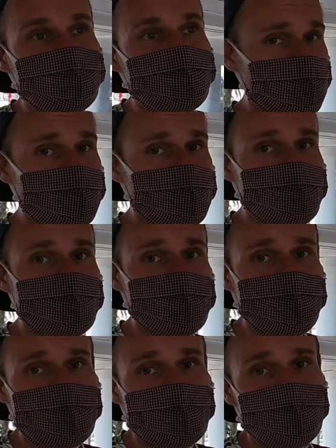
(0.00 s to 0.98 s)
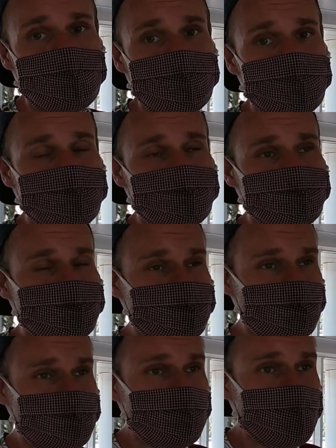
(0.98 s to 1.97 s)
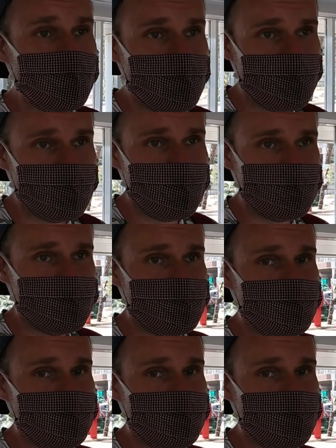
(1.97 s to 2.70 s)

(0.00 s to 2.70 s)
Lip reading: of the epidemic of COVID-19